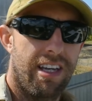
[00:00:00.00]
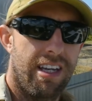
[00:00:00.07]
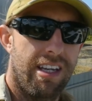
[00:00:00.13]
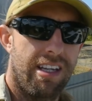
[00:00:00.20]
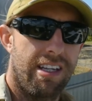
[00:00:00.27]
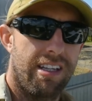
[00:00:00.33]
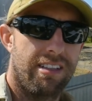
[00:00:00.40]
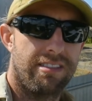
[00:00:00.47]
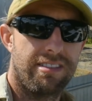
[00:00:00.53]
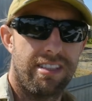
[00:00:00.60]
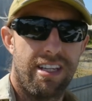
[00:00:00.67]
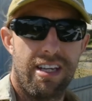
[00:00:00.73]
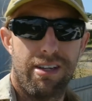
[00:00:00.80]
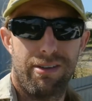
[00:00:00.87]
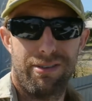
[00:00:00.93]
and
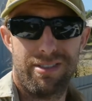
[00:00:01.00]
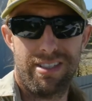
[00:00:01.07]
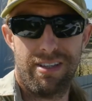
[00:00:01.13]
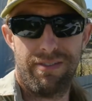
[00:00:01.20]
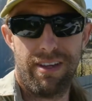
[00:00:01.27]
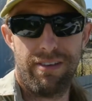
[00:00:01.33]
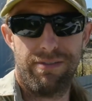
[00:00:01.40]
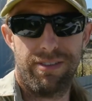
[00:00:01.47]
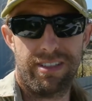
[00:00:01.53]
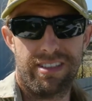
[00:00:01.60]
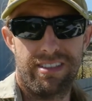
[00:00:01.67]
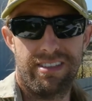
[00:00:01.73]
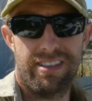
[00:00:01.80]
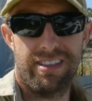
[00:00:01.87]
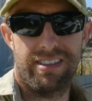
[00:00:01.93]
see how see if that
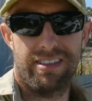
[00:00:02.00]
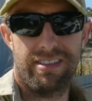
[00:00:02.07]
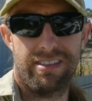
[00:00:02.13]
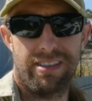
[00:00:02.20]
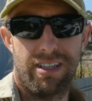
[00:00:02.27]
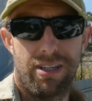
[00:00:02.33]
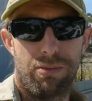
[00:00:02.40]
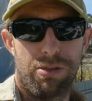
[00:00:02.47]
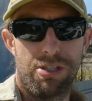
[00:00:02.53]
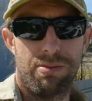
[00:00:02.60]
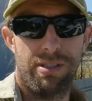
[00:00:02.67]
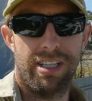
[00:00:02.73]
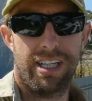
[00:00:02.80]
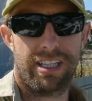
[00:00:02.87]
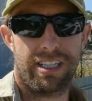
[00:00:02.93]
fixes it so wish
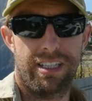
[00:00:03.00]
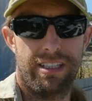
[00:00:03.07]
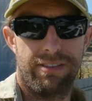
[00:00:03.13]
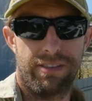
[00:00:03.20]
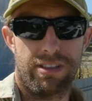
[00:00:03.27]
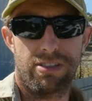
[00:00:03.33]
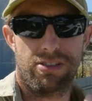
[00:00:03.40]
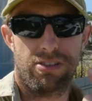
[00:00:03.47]
me luck fingers